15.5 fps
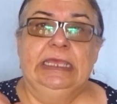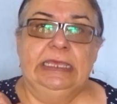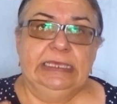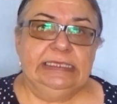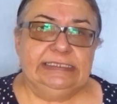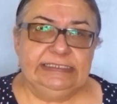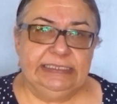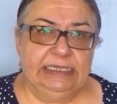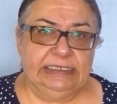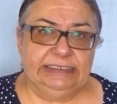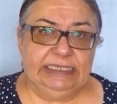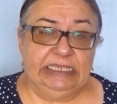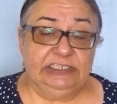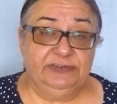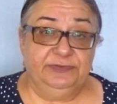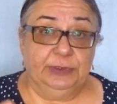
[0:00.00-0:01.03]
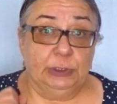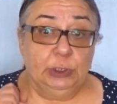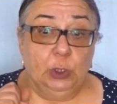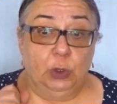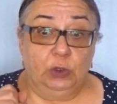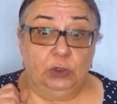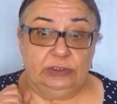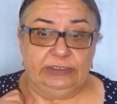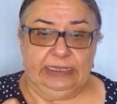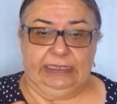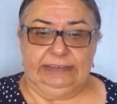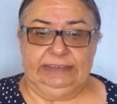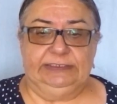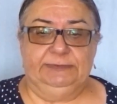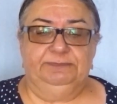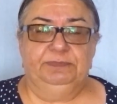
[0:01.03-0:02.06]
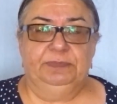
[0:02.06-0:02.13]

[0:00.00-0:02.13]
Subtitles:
is successful or not.